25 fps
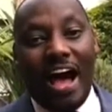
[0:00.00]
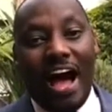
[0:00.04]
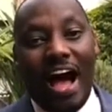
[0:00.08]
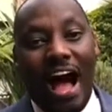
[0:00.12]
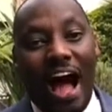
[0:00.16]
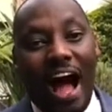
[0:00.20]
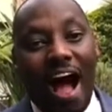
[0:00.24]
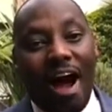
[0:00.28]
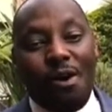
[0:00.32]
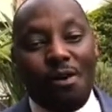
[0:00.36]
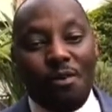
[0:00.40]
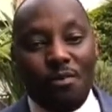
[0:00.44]

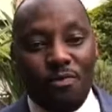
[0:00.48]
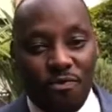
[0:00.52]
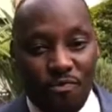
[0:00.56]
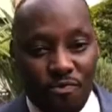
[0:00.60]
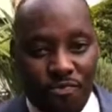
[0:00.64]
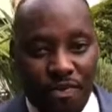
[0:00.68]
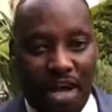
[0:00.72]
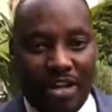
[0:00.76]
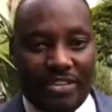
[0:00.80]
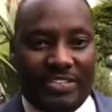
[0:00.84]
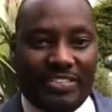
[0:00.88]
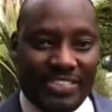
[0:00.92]
how
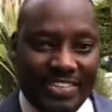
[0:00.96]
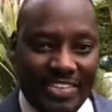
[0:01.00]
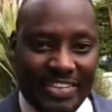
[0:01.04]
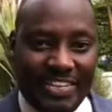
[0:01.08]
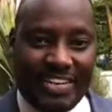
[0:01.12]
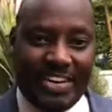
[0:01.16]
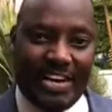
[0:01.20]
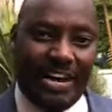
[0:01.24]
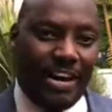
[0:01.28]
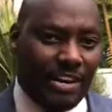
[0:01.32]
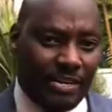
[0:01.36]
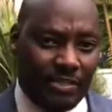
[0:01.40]
fast the
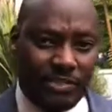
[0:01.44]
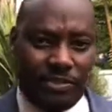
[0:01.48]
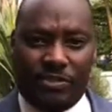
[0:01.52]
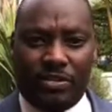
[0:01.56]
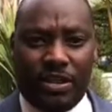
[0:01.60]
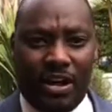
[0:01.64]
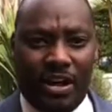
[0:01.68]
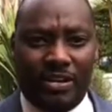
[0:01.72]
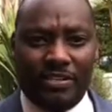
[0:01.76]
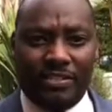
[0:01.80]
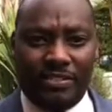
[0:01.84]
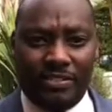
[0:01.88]
car
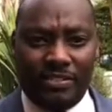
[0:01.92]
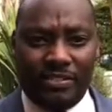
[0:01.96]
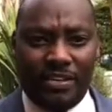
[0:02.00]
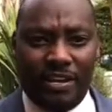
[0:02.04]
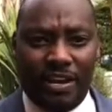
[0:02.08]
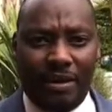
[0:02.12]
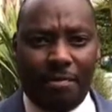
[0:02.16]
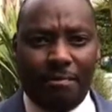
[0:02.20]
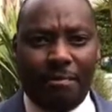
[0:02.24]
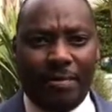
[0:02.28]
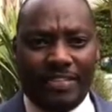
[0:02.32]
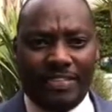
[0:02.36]
starts,
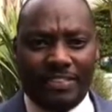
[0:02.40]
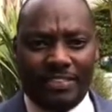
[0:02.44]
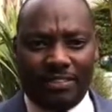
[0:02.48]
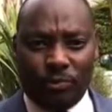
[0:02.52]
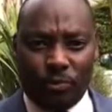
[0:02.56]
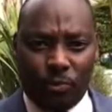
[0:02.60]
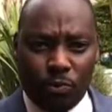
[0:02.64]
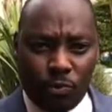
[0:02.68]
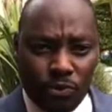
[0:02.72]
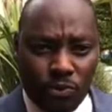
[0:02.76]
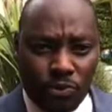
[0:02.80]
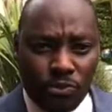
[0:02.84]
but
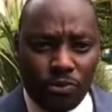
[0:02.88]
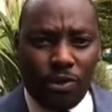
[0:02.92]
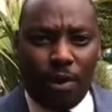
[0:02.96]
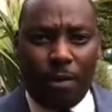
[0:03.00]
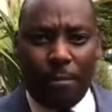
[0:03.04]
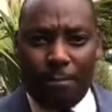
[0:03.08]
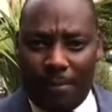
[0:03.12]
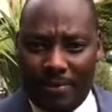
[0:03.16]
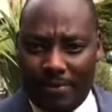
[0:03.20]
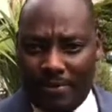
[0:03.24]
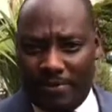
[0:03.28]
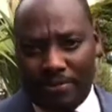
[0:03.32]
it will
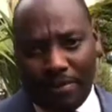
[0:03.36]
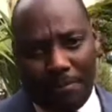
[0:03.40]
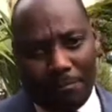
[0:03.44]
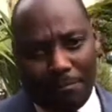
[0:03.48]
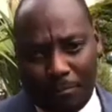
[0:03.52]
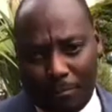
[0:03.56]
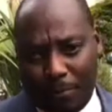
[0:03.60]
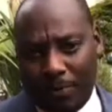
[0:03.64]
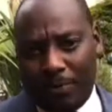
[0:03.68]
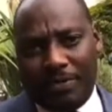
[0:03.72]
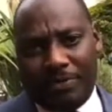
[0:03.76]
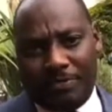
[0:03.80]
stop at
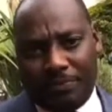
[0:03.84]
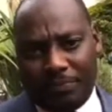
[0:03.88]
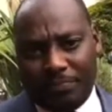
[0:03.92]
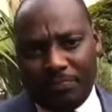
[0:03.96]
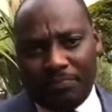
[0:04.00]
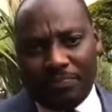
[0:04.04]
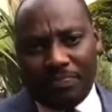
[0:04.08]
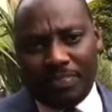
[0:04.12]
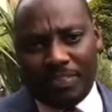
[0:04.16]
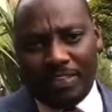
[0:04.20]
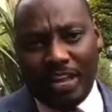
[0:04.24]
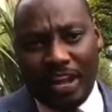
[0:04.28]
some point.
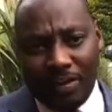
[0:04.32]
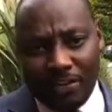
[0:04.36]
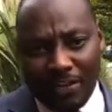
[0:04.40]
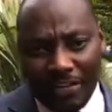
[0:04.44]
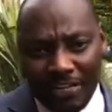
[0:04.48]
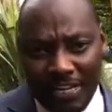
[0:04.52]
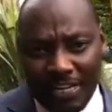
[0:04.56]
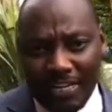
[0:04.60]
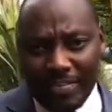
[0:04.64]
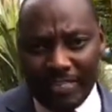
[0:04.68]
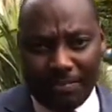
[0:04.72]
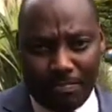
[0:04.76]
Now,
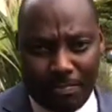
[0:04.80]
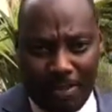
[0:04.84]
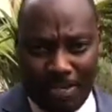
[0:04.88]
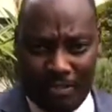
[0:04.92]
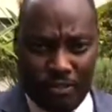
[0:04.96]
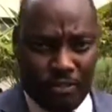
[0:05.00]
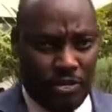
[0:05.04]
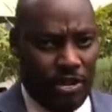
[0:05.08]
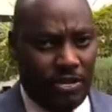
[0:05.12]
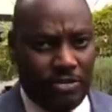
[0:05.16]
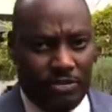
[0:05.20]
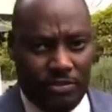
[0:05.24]
here's my
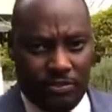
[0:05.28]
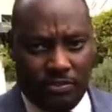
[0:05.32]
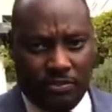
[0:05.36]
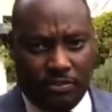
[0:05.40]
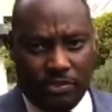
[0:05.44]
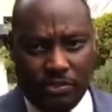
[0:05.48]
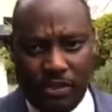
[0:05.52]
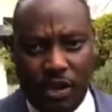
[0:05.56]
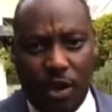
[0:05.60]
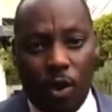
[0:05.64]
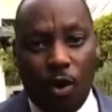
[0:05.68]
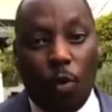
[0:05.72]

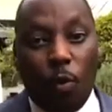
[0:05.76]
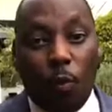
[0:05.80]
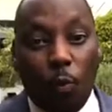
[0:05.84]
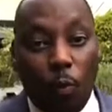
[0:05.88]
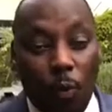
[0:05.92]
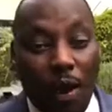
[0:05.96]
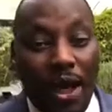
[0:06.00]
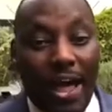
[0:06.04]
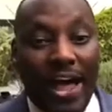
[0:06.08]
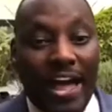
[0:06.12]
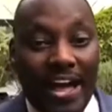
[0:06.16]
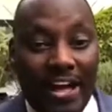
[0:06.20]
challenge.
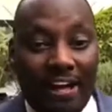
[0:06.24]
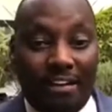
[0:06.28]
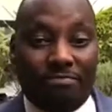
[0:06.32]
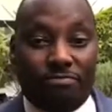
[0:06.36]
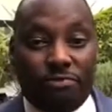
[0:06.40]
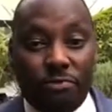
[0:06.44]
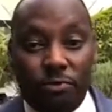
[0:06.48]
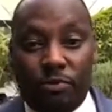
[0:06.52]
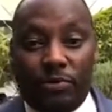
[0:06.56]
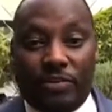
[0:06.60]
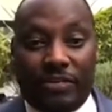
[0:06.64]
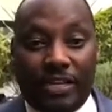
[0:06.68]
Where
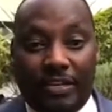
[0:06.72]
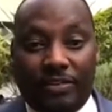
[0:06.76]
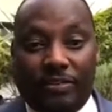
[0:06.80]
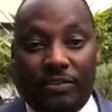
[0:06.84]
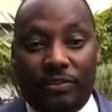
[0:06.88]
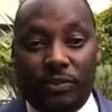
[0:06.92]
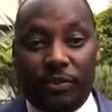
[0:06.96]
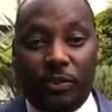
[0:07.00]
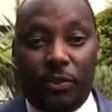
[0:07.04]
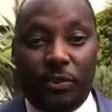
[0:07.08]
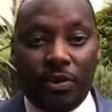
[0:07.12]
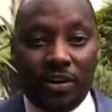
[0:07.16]
have you set
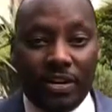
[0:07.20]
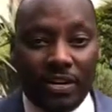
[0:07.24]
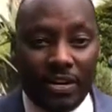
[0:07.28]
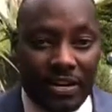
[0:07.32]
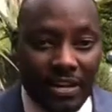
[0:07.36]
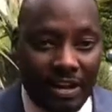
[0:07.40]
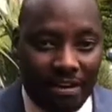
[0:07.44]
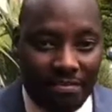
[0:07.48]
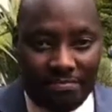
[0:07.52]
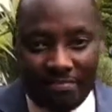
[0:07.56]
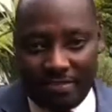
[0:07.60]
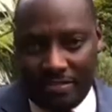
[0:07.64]
your
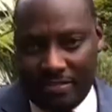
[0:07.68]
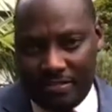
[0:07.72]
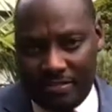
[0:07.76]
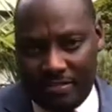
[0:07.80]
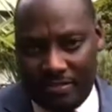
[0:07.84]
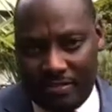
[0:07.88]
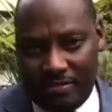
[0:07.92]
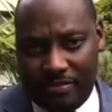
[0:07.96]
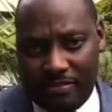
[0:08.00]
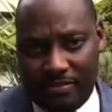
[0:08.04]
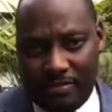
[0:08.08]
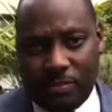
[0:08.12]

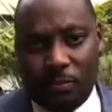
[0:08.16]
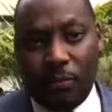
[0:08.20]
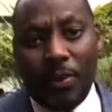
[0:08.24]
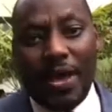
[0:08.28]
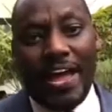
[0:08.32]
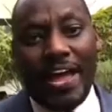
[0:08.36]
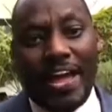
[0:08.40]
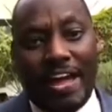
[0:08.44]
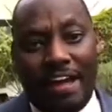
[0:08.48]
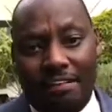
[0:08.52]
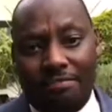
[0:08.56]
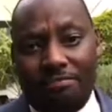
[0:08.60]
governors?
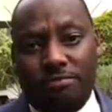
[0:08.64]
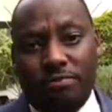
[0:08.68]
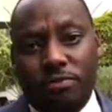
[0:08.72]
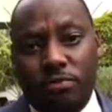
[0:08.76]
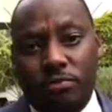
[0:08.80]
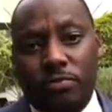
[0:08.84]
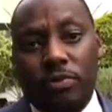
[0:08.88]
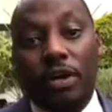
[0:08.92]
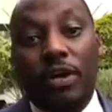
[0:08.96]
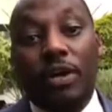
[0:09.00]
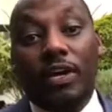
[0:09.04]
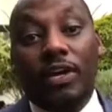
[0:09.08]
Where have
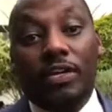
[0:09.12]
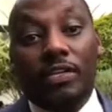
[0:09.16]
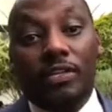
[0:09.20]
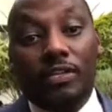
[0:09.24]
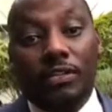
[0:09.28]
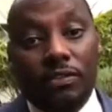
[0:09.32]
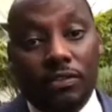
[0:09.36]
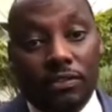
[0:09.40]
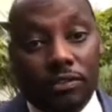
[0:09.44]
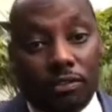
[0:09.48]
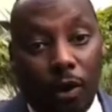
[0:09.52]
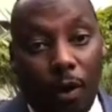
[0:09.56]
you
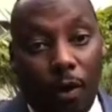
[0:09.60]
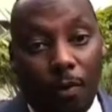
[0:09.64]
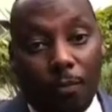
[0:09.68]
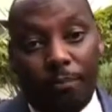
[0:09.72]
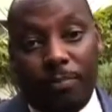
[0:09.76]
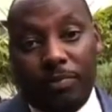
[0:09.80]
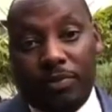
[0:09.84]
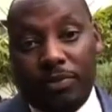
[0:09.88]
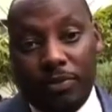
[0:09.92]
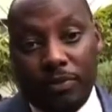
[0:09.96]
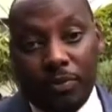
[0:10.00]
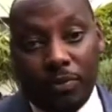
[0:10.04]

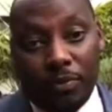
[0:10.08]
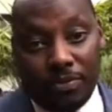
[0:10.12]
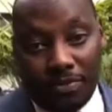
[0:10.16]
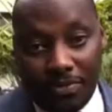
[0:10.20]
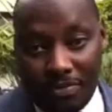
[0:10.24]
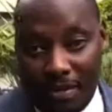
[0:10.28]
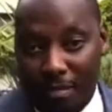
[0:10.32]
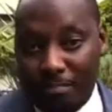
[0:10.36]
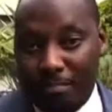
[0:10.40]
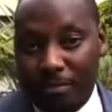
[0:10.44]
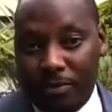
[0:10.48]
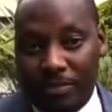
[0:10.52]
stopped your
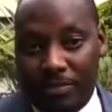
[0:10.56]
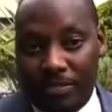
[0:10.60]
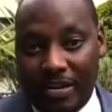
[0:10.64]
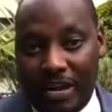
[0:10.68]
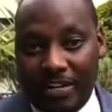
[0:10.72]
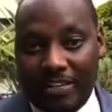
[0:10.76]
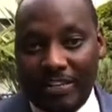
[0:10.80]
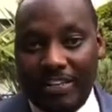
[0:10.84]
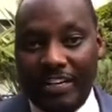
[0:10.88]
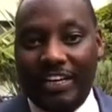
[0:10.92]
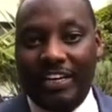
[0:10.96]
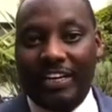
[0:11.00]
thermostat?
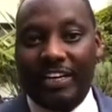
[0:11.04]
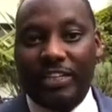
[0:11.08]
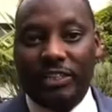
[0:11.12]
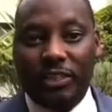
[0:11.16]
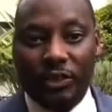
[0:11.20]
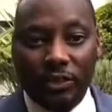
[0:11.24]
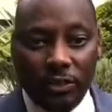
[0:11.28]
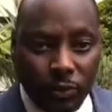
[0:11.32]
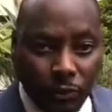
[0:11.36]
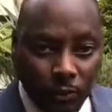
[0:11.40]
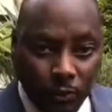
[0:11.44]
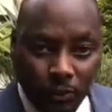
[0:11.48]

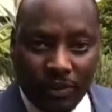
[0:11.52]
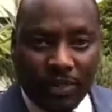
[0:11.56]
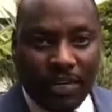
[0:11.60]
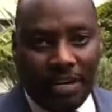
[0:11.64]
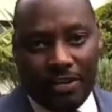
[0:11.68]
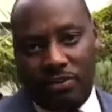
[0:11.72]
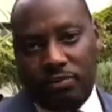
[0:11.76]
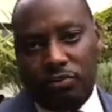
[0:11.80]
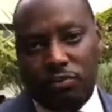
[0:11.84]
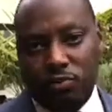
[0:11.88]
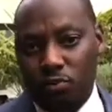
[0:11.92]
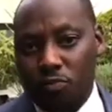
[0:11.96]
You
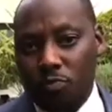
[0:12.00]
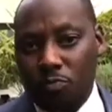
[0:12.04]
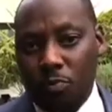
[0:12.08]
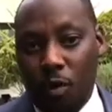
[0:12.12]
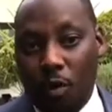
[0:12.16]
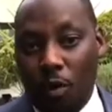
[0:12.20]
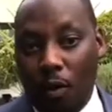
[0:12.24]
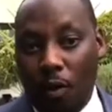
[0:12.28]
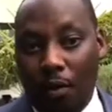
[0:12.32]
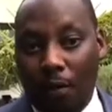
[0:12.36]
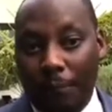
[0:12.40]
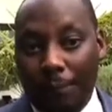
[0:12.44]
can do
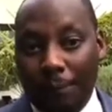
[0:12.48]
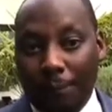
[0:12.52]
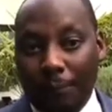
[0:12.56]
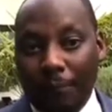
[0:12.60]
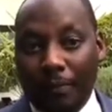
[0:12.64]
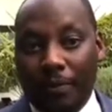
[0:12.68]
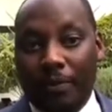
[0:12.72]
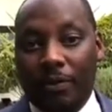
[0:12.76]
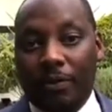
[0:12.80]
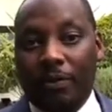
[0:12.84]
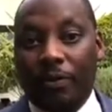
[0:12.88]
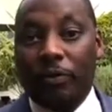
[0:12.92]
more.
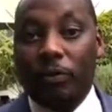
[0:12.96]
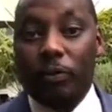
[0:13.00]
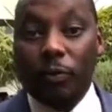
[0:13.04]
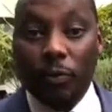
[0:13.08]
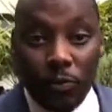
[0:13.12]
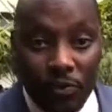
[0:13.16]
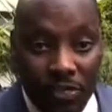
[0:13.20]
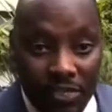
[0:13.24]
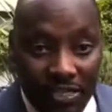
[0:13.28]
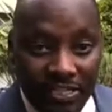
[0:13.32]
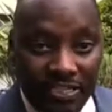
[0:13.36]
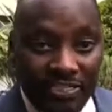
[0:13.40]

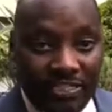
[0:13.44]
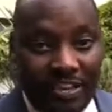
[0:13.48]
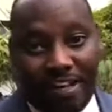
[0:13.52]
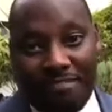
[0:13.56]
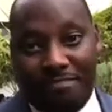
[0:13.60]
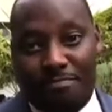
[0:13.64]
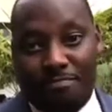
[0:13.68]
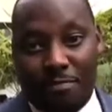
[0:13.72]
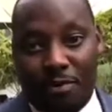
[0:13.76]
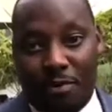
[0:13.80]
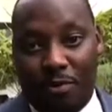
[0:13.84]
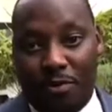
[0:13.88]
You
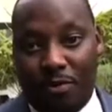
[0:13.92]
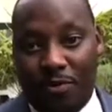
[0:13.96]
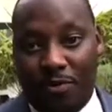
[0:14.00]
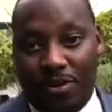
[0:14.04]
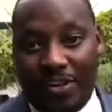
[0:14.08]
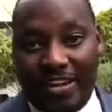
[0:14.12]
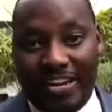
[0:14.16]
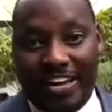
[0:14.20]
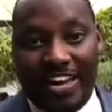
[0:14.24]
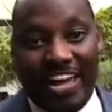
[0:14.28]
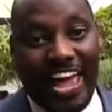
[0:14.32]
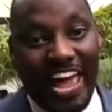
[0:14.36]
deserve more.
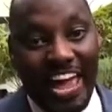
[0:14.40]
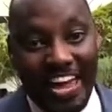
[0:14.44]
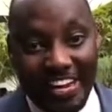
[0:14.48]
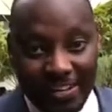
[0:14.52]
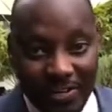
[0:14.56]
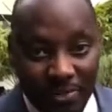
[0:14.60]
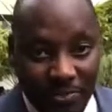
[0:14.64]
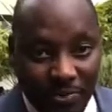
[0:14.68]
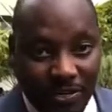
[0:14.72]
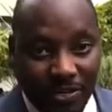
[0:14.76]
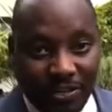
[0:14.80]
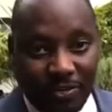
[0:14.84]

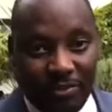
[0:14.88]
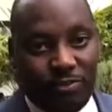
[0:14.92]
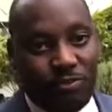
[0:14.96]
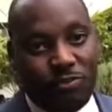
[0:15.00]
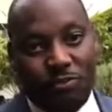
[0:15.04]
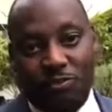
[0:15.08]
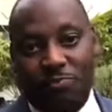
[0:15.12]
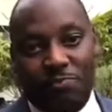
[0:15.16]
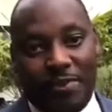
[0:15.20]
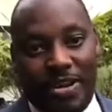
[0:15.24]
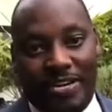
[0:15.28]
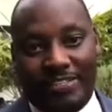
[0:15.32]
And you can
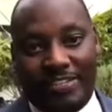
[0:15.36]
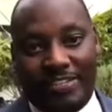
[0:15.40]
do